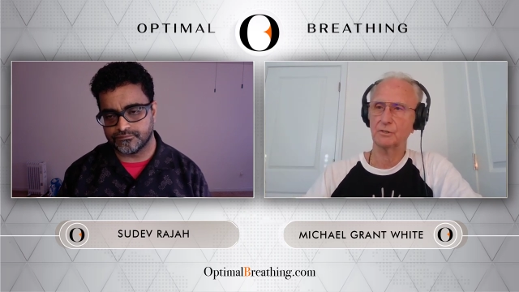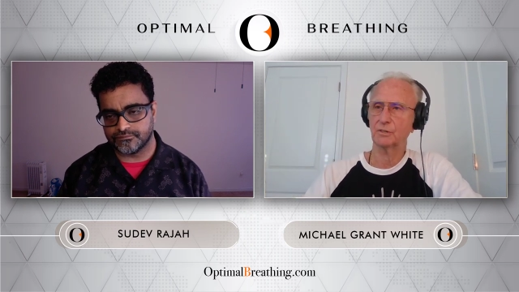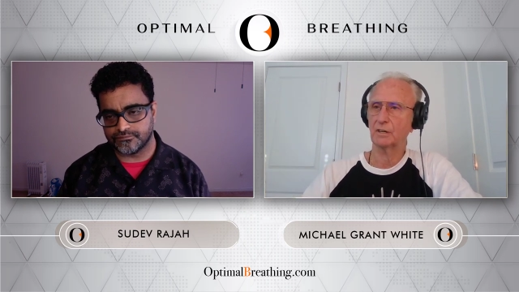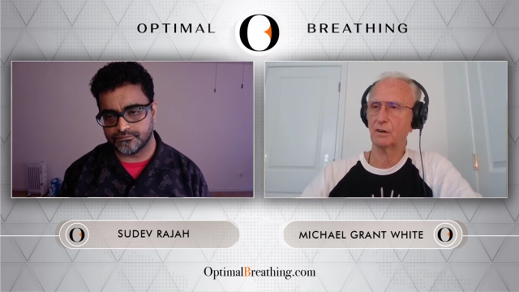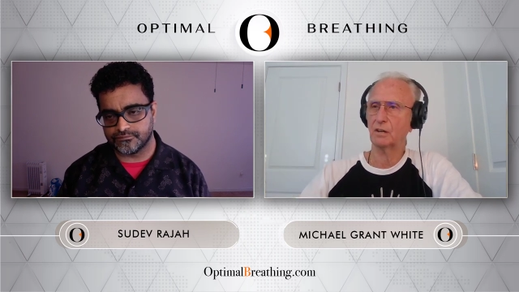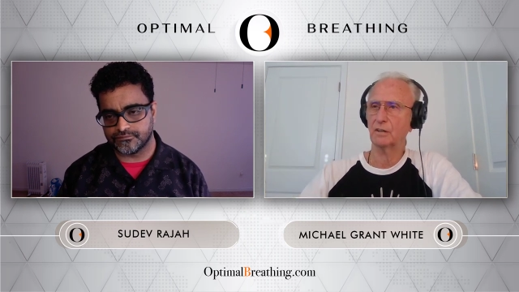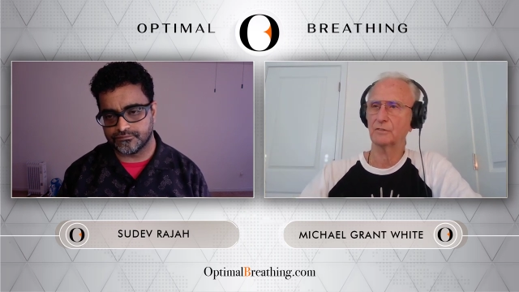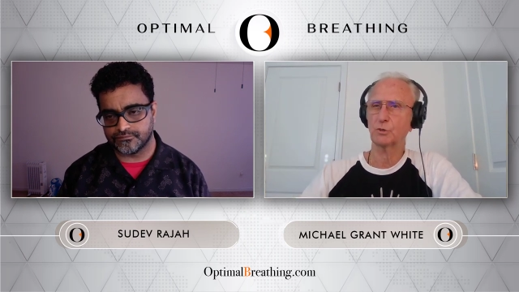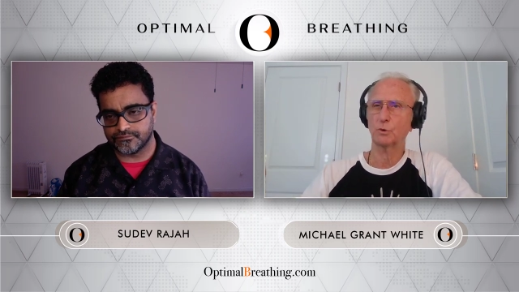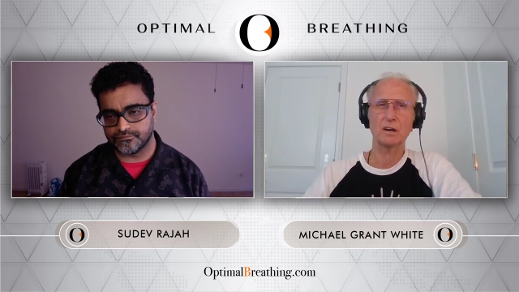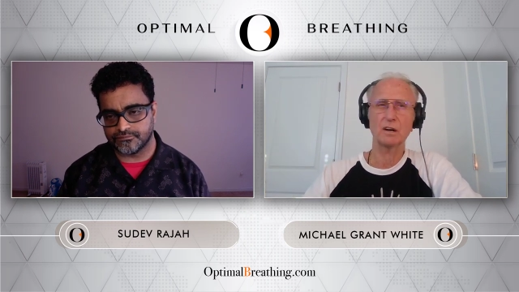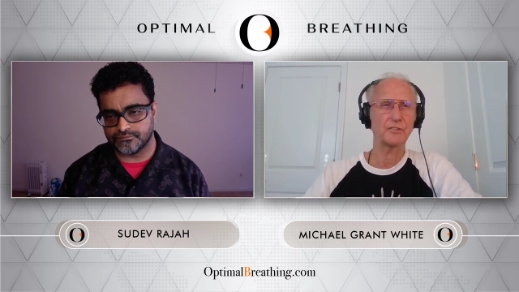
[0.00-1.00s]
Speaker 1: You'll get all the
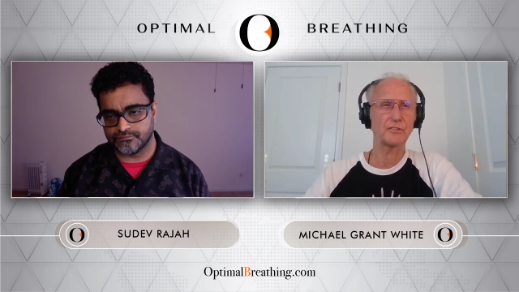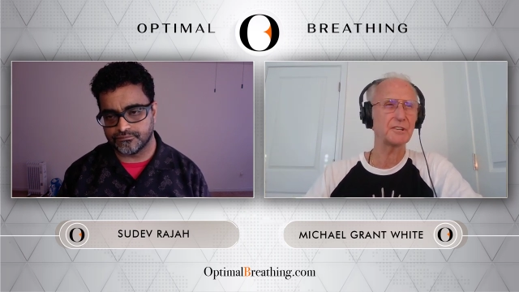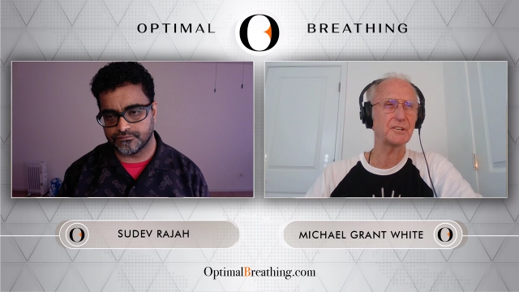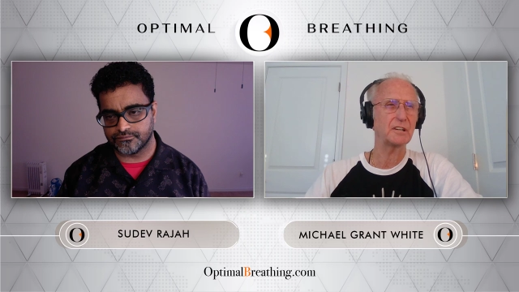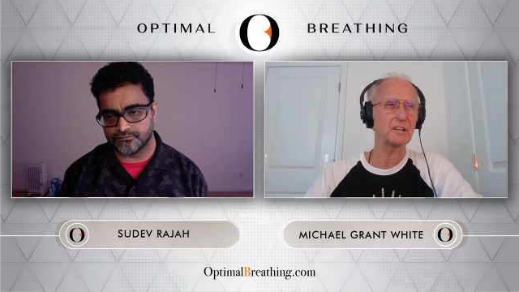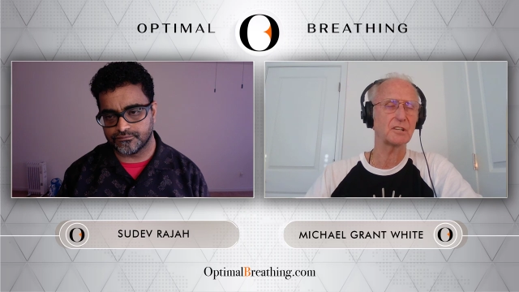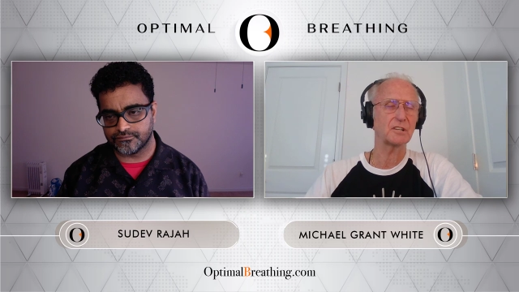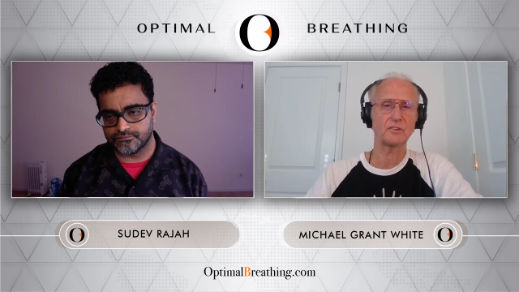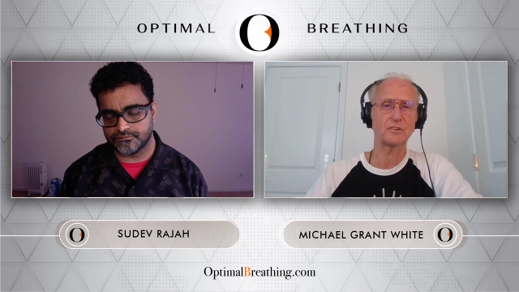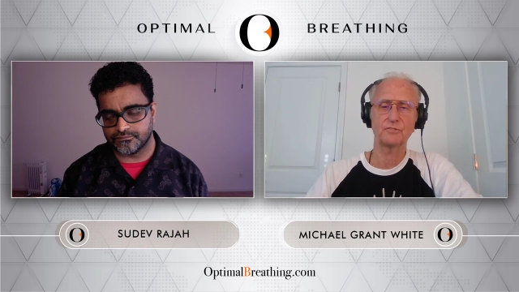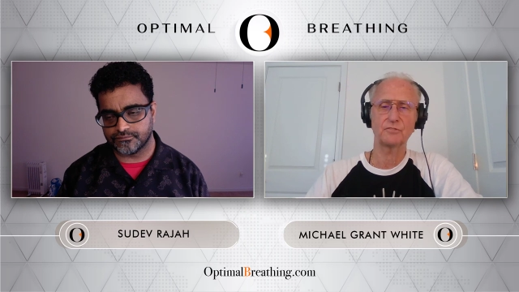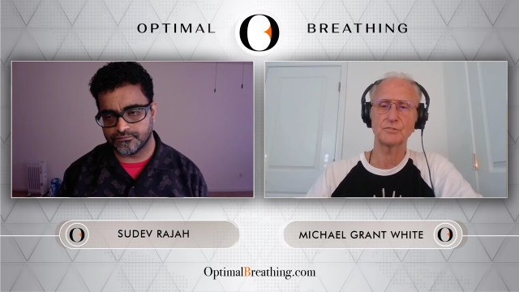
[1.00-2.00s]
12, 13
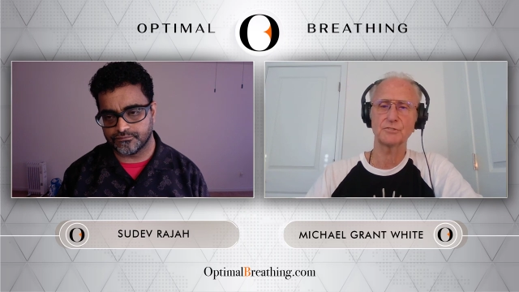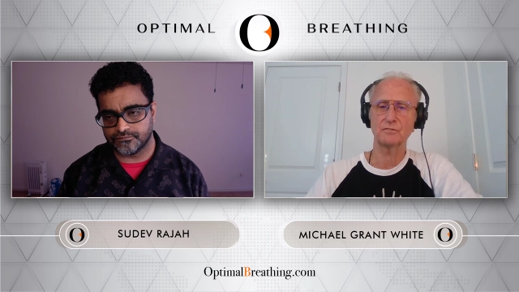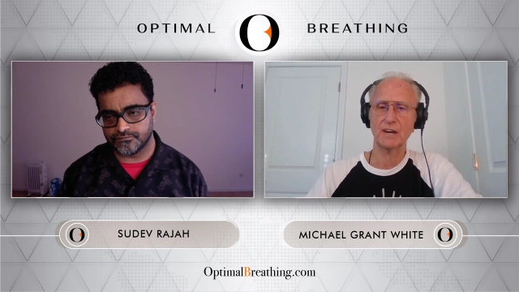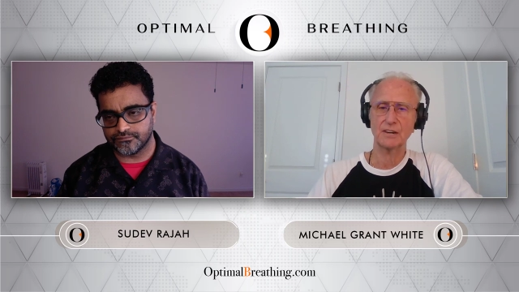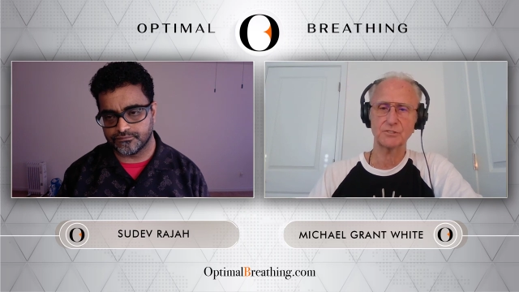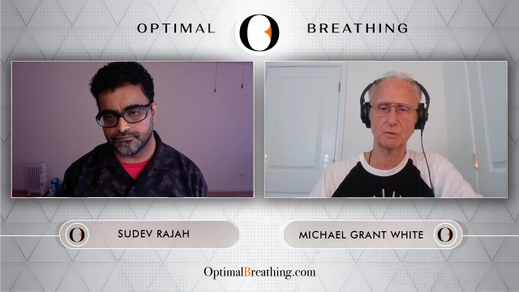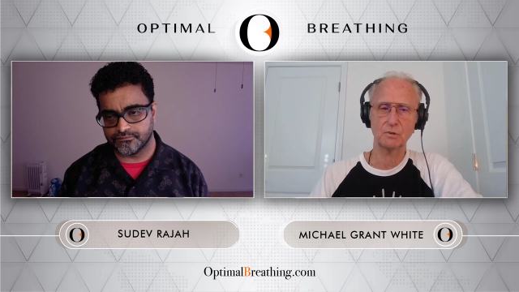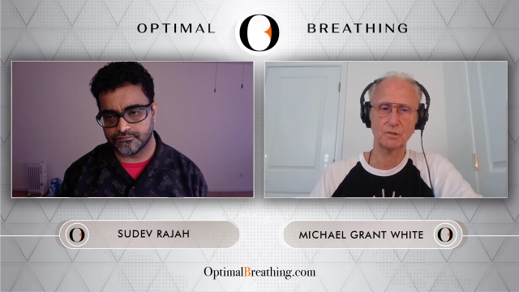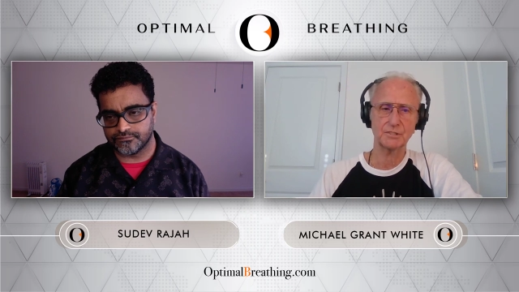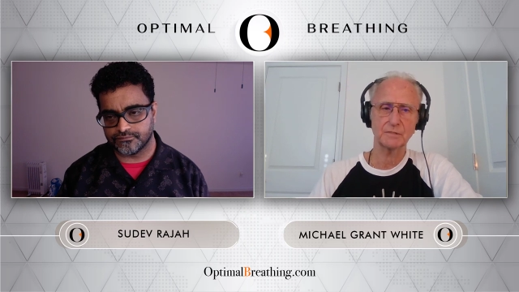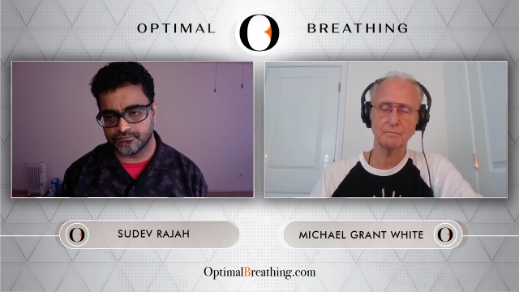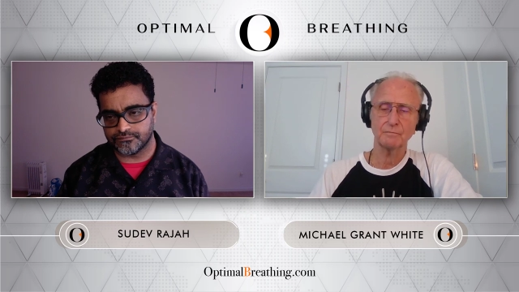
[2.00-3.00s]
different fruits and
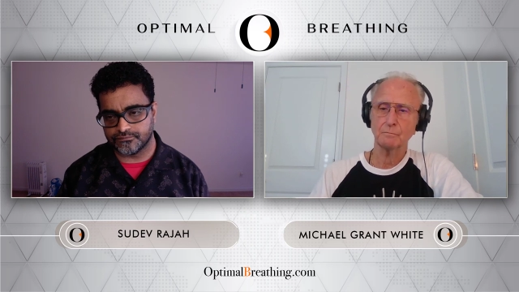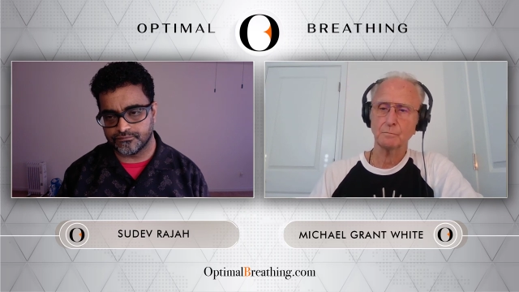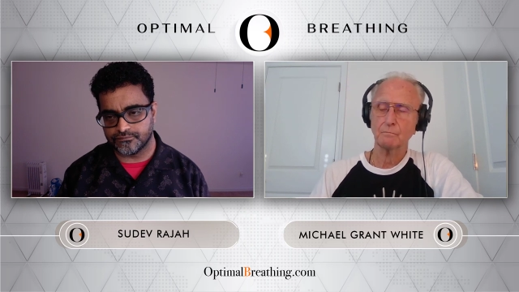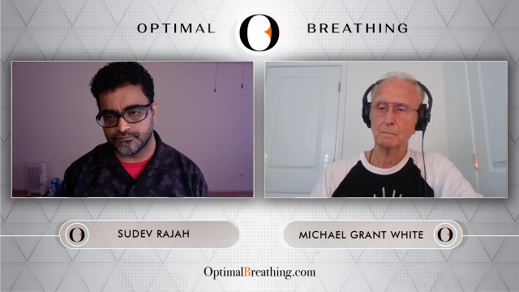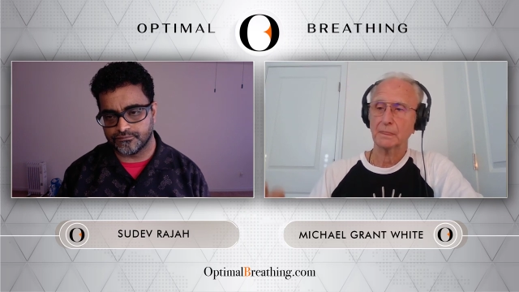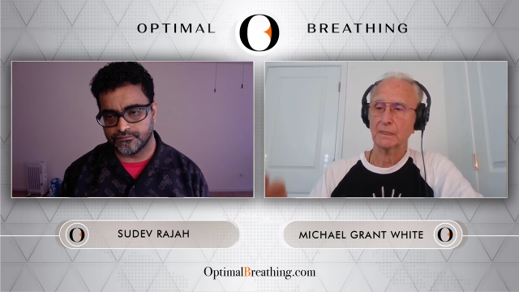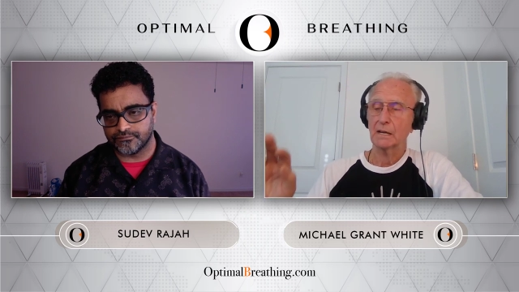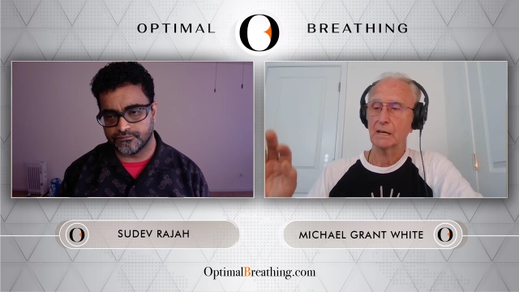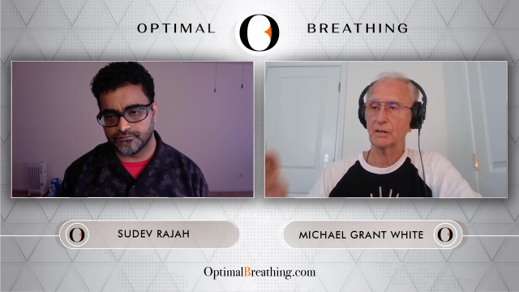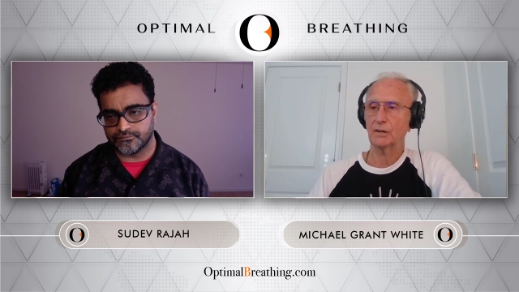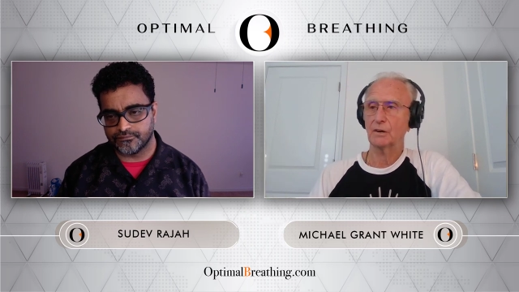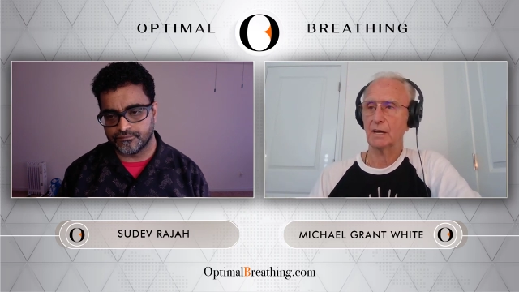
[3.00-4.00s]
vegetables,
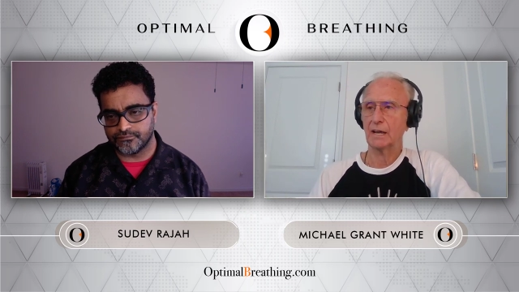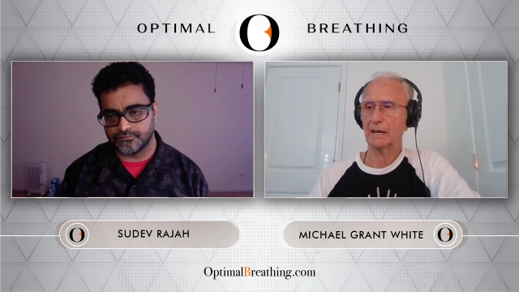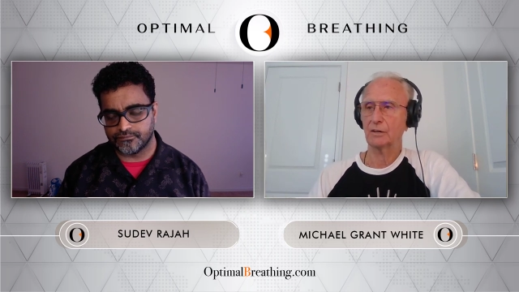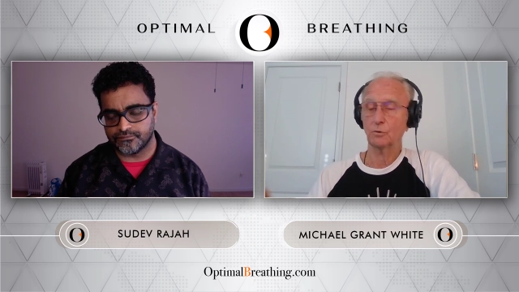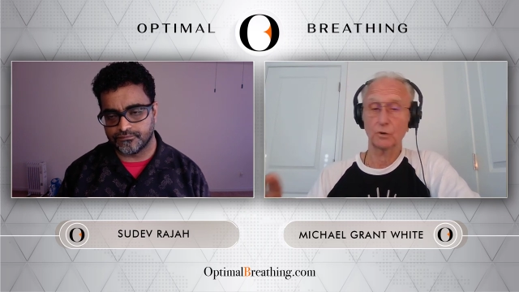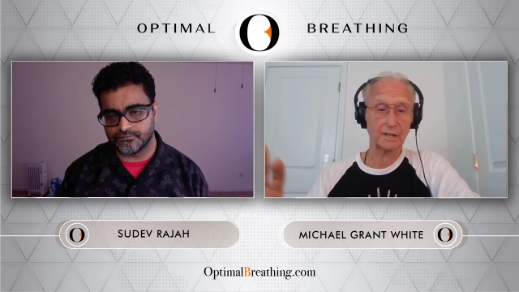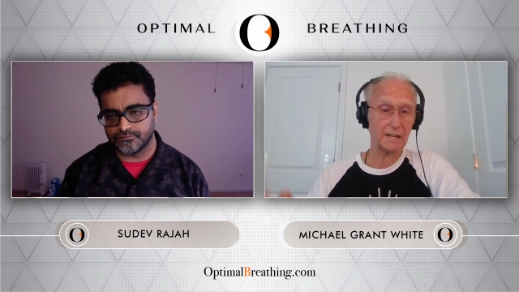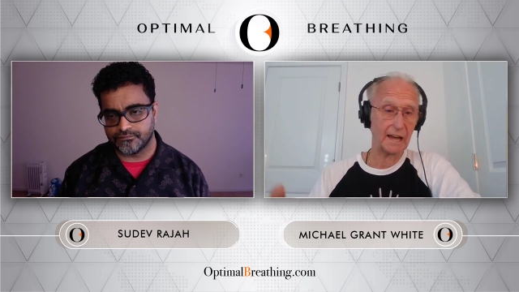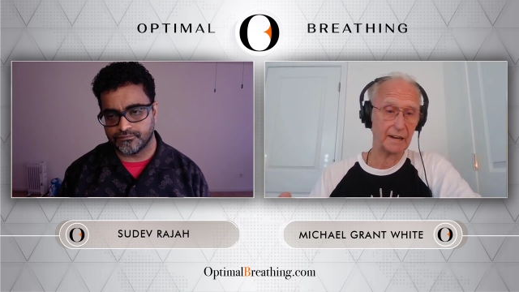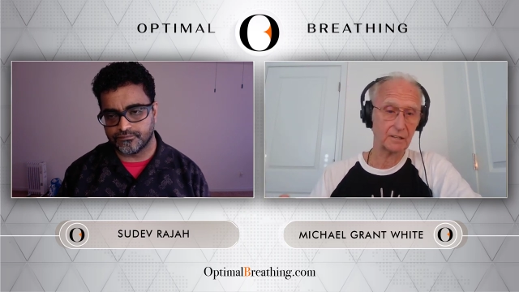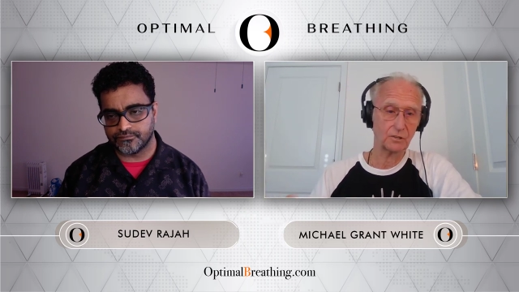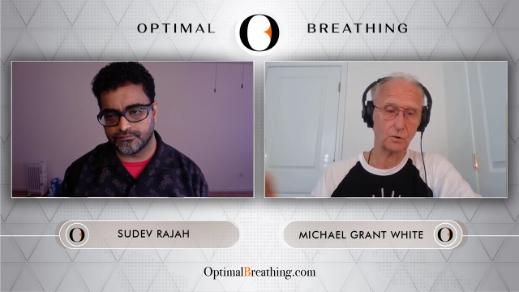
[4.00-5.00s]
you know, and
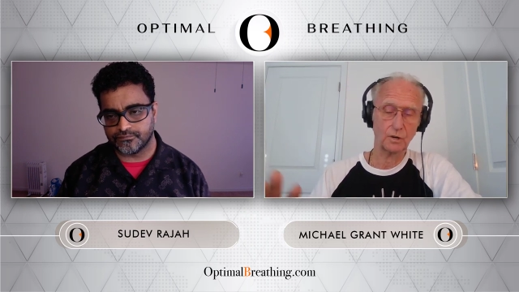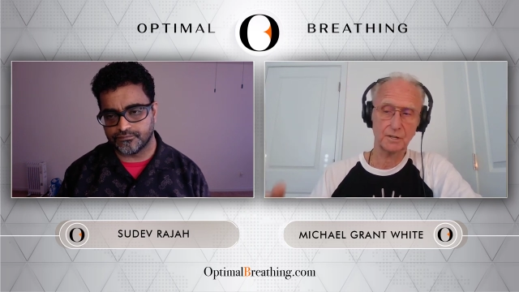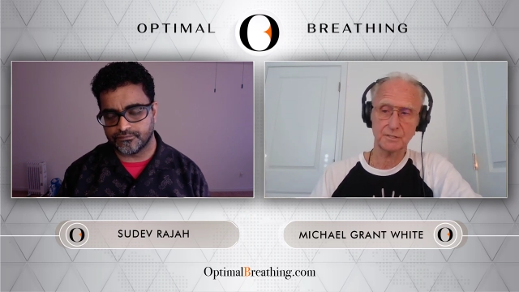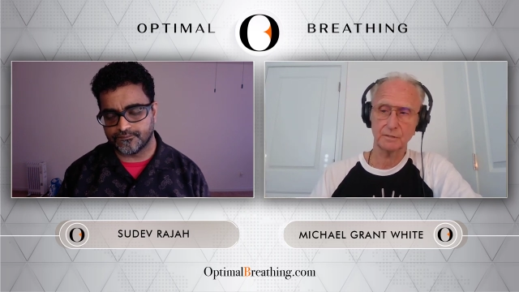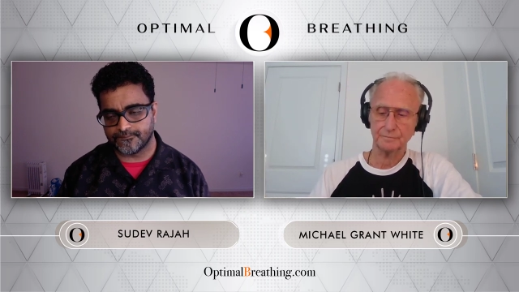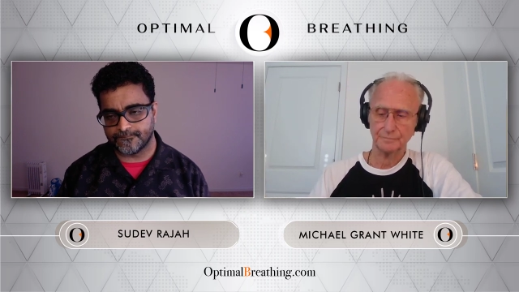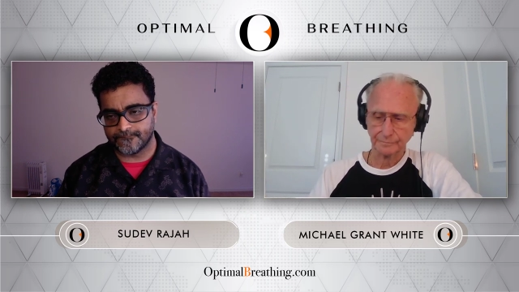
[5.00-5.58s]
organic, of course,